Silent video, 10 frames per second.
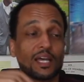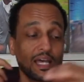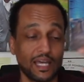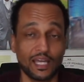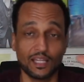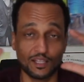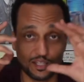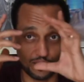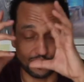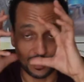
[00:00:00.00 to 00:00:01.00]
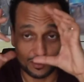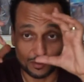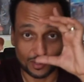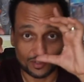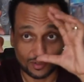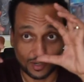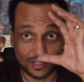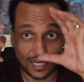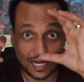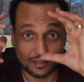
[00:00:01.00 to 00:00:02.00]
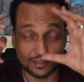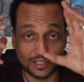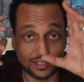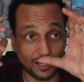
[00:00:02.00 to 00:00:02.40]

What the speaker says: And then you can start dialing in